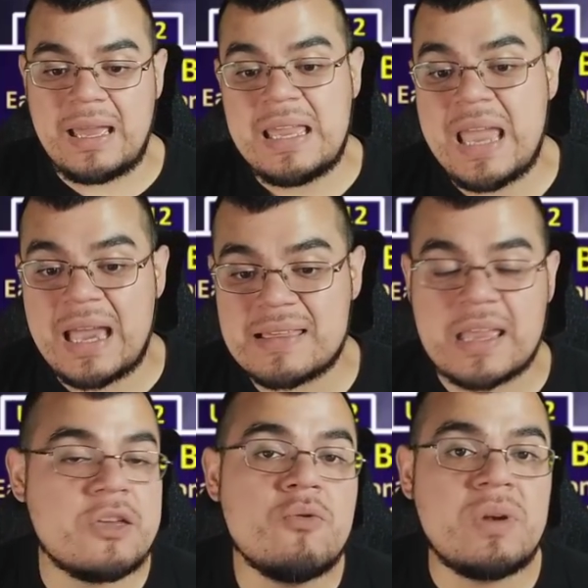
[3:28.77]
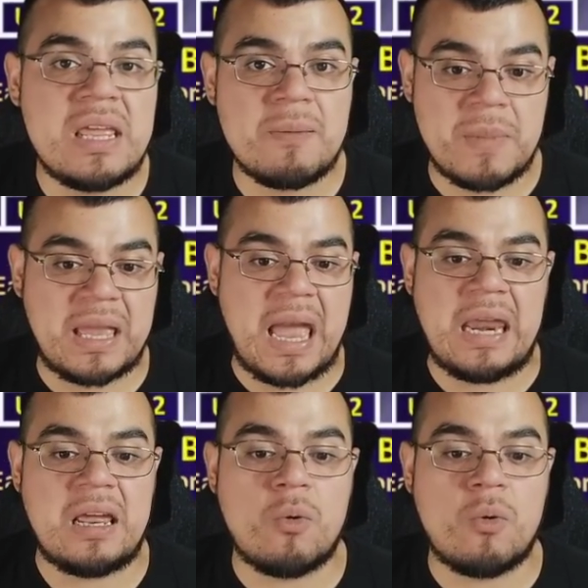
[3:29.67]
he has that unique mechanic